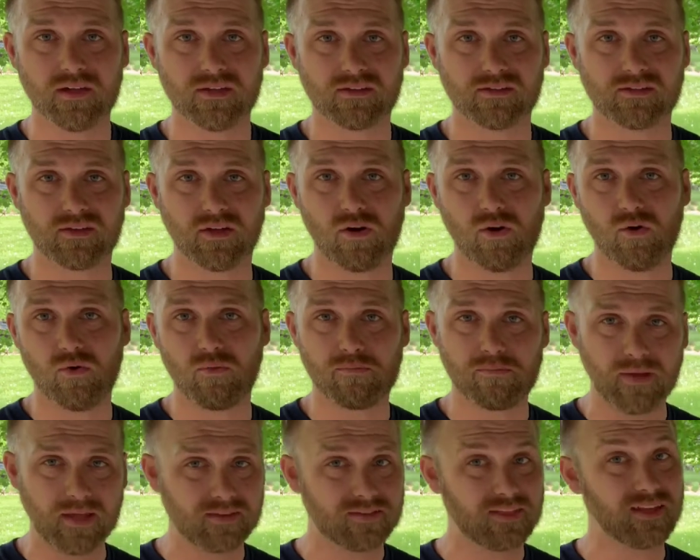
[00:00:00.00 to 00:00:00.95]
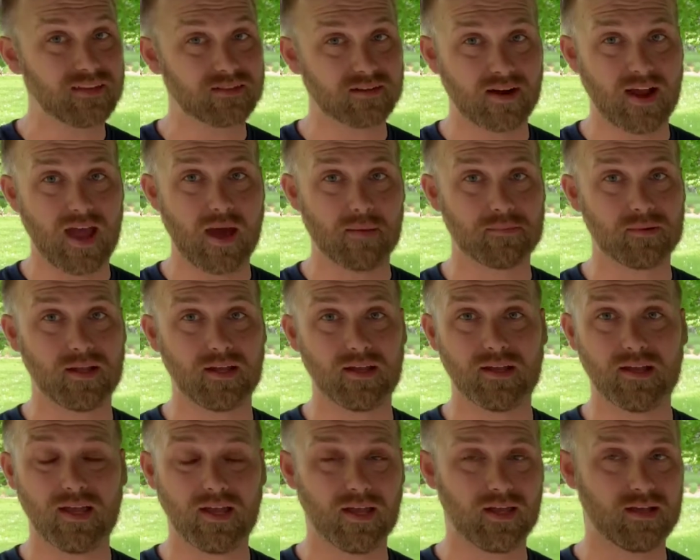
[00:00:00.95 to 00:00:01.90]
So big things are
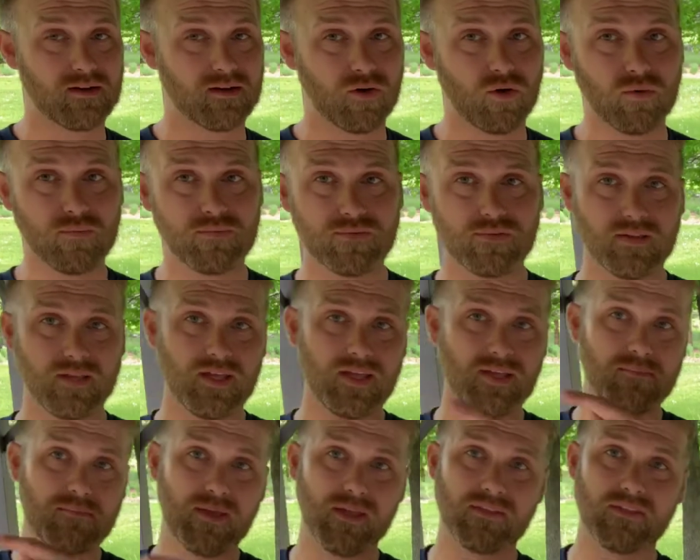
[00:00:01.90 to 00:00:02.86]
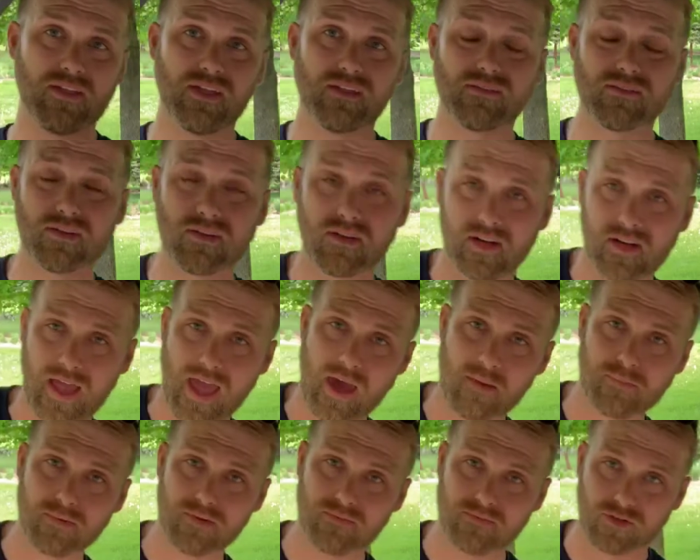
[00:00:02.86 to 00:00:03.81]
happening, and hopefully big things are going to
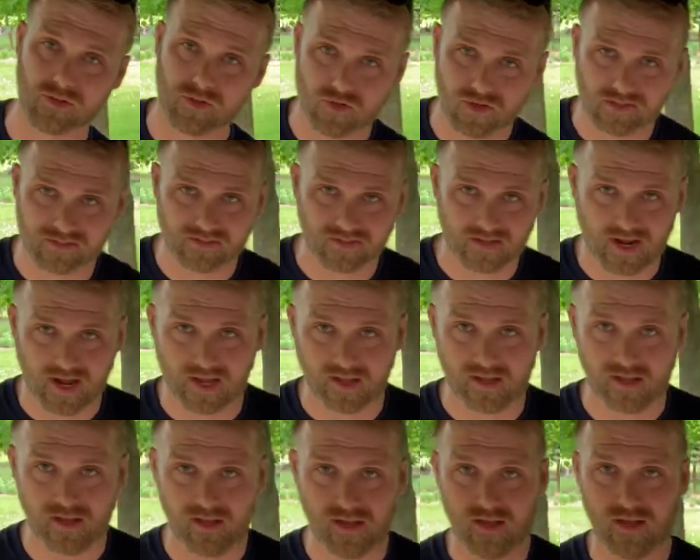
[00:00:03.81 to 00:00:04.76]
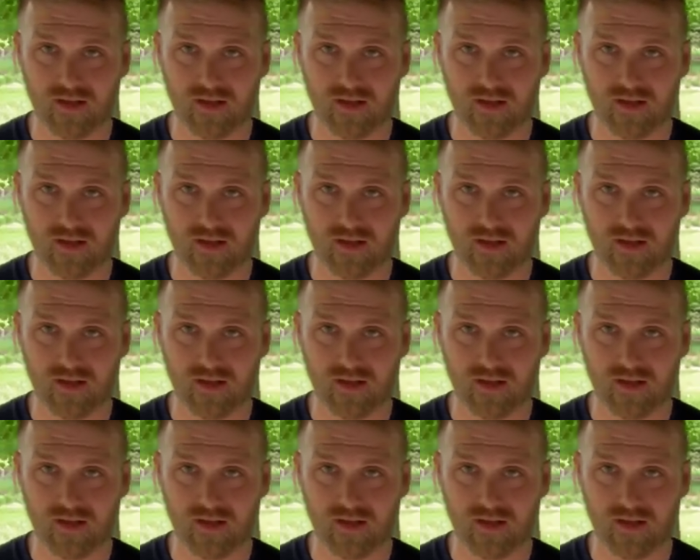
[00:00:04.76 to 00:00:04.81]
happen for Chris and I.